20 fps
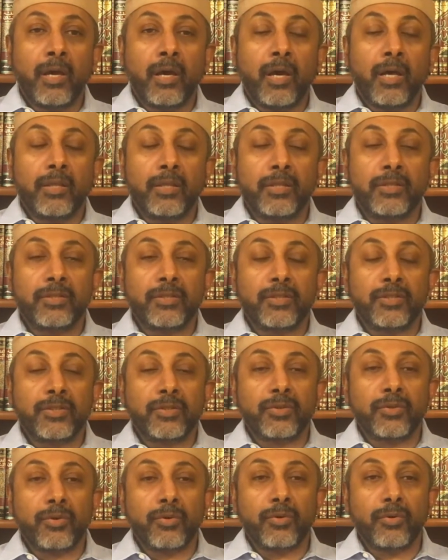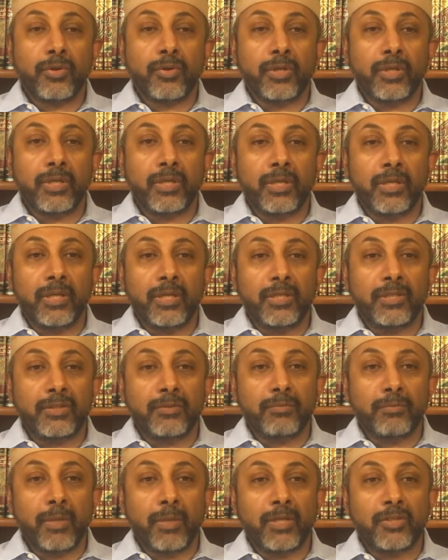And this story
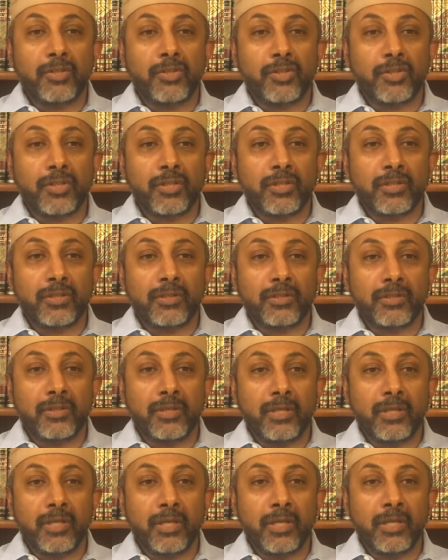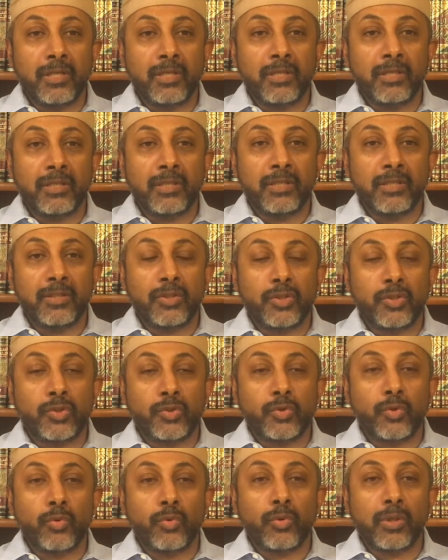is mentioned in
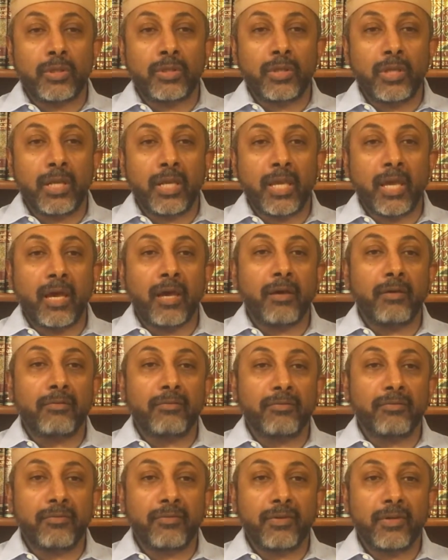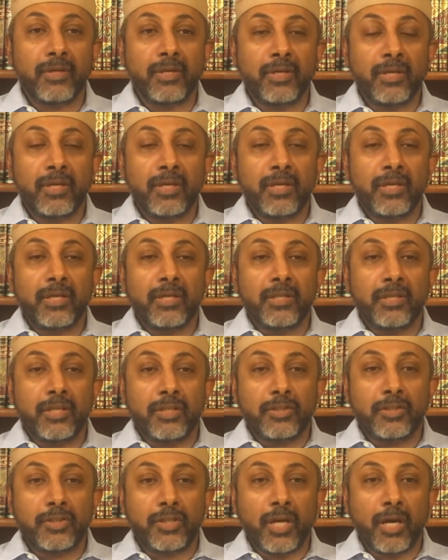Surah Al-Kahf,
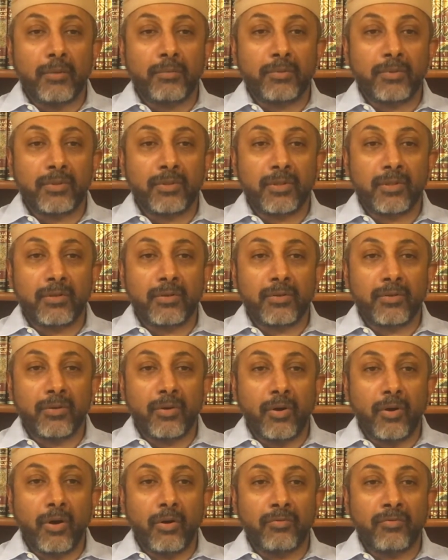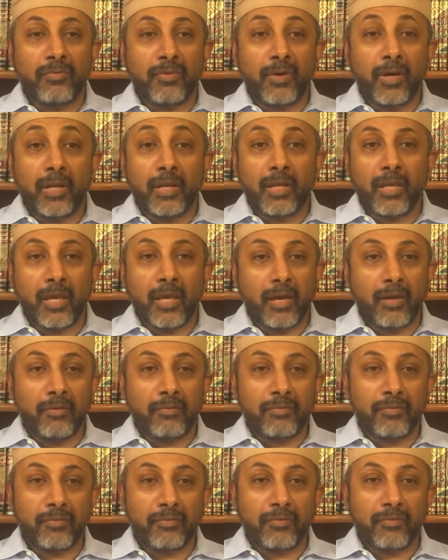the chapter of
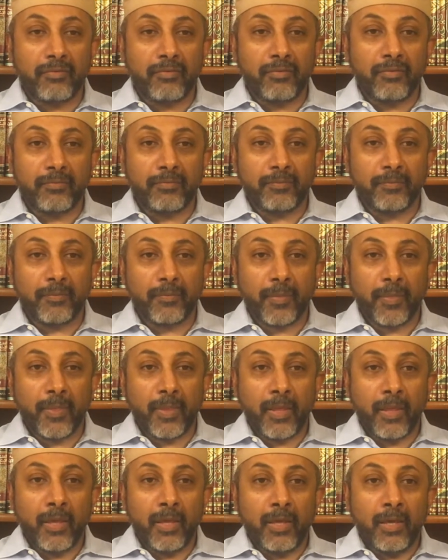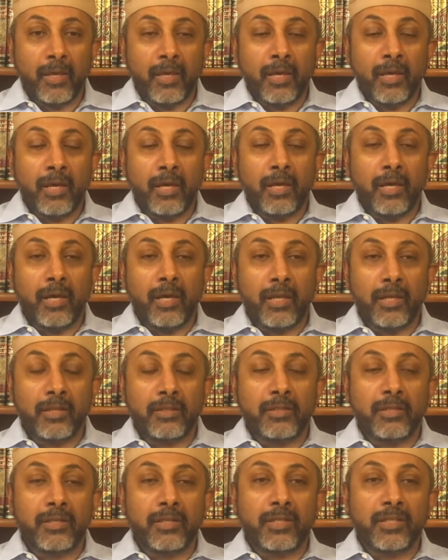Al-Kahf. And
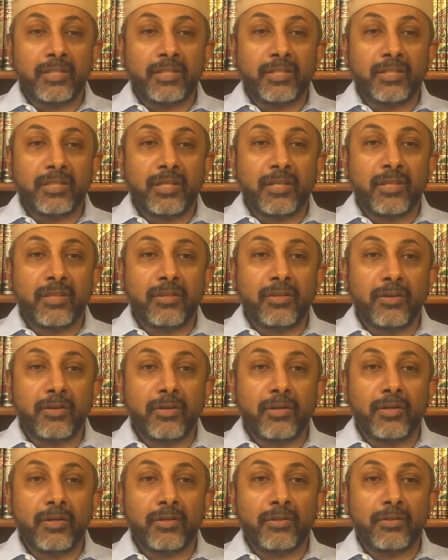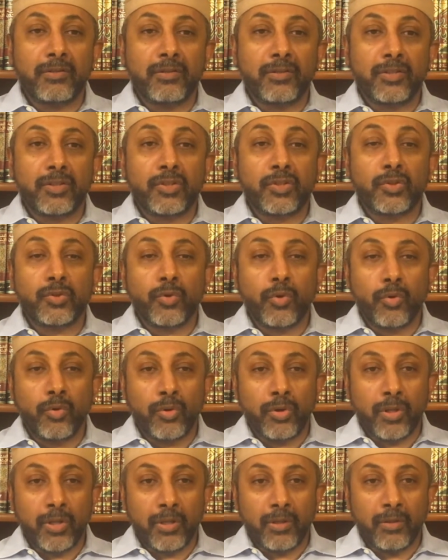it is the third
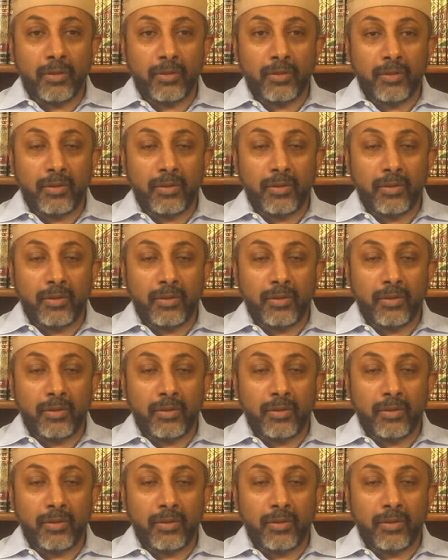story